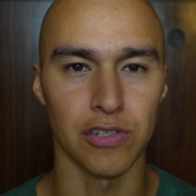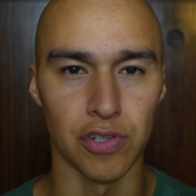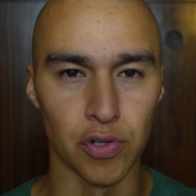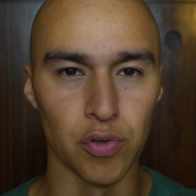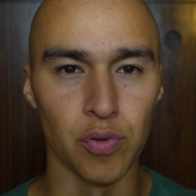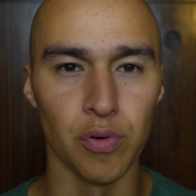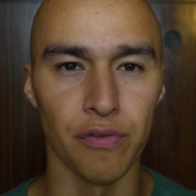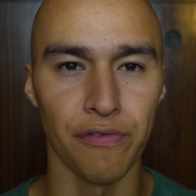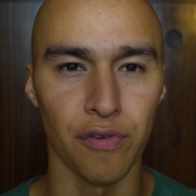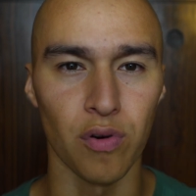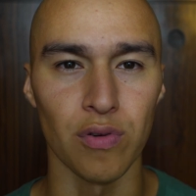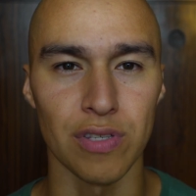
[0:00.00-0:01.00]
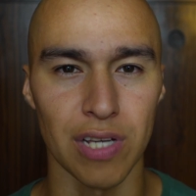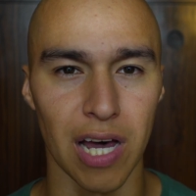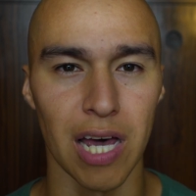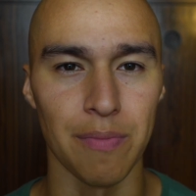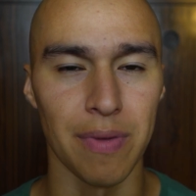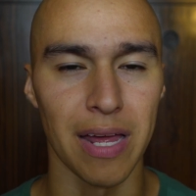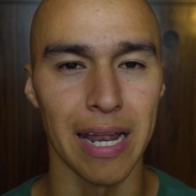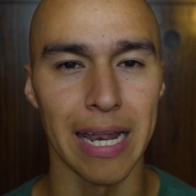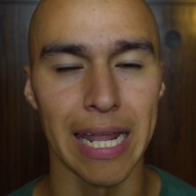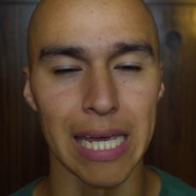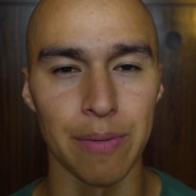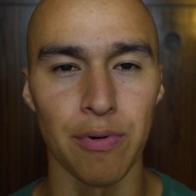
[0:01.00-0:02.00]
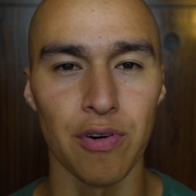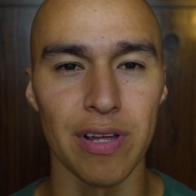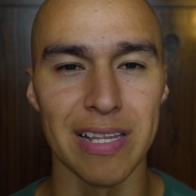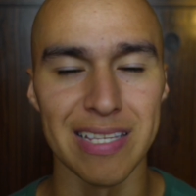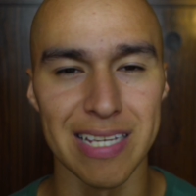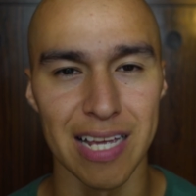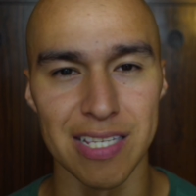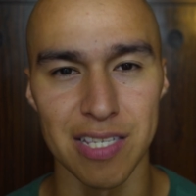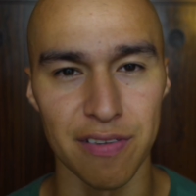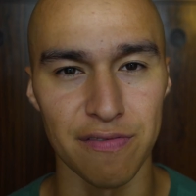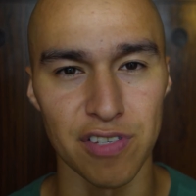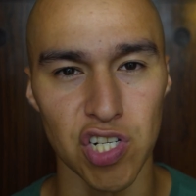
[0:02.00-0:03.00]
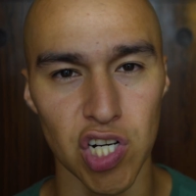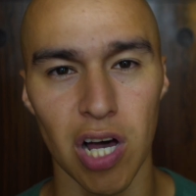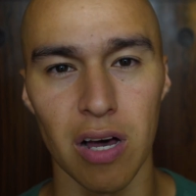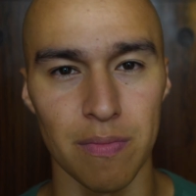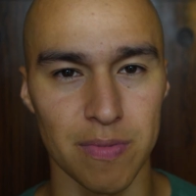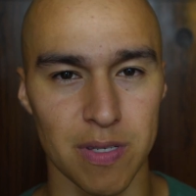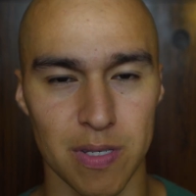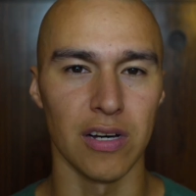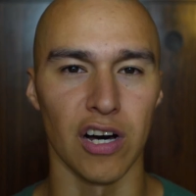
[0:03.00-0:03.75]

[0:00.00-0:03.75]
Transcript: 2 full-time labor-intensive jobs,